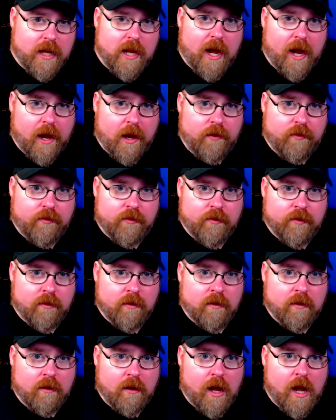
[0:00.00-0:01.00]
eyes
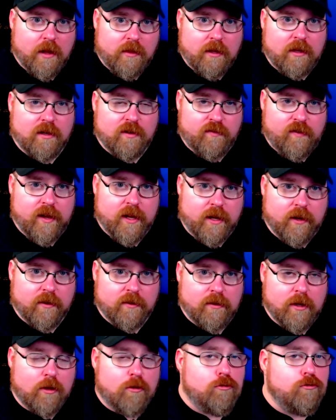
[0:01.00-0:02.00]
at these
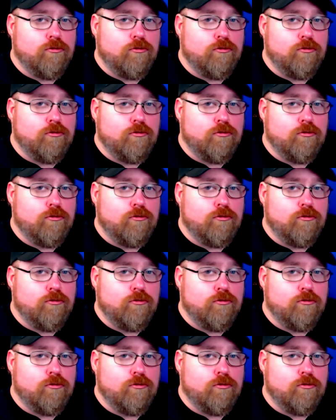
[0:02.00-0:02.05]
figures. Like,